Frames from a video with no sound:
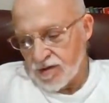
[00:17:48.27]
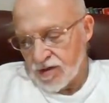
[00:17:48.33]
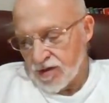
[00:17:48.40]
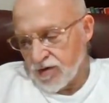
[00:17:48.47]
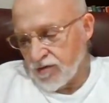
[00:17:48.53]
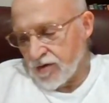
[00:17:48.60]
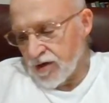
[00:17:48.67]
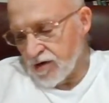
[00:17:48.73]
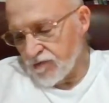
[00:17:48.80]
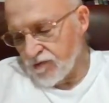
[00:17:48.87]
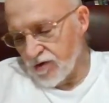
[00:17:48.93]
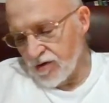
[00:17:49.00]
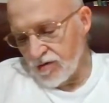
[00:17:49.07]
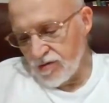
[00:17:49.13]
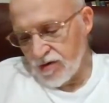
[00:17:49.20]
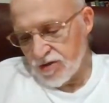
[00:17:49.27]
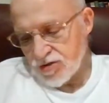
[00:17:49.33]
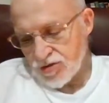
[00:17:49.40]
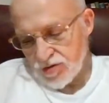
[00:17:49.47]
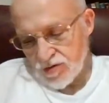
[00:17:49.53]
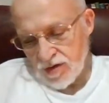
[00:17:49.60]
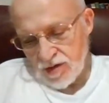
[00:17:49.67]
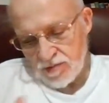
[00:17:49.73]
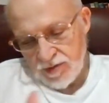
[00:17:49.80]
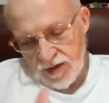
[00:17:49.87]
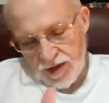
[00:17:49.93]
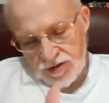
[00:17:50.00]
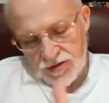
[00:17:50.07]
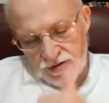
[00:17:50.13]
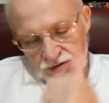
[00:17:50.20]
quite a few historic
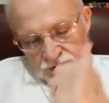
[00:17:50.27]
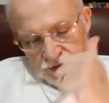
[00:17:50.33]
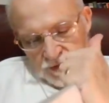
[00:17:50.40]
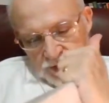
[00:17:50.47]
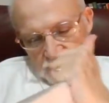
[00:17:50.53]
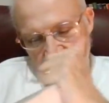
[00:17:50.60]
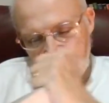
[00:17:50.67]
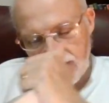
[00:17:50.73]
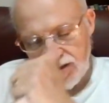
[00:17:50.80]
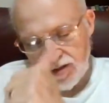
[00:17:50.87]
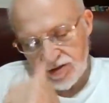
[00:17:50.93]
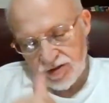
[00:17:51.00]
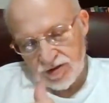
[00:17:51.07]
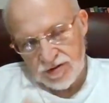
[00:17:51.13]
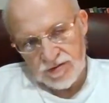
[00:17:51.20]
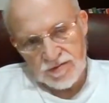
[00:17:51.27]
pictures about this.